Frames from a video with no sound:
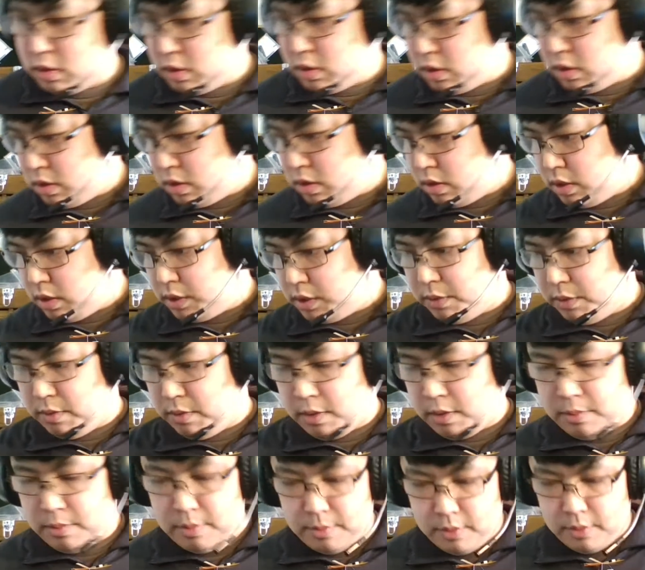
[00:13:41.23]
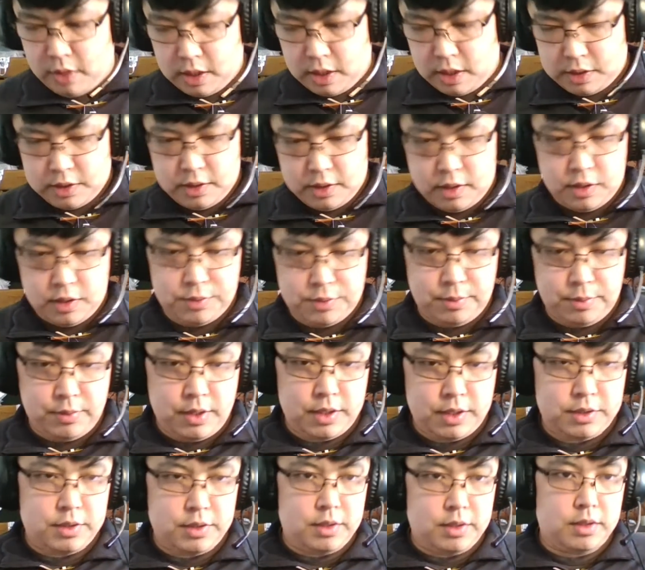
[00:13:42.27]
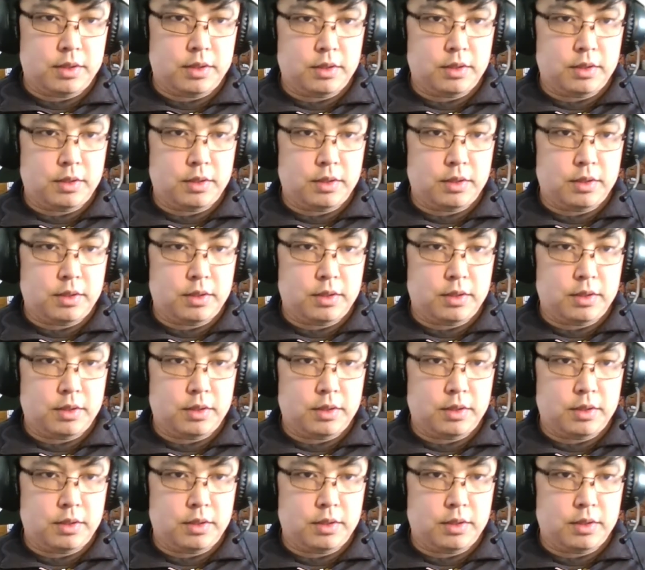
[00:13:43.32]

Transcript: Let's see if I put wax. There's my wax.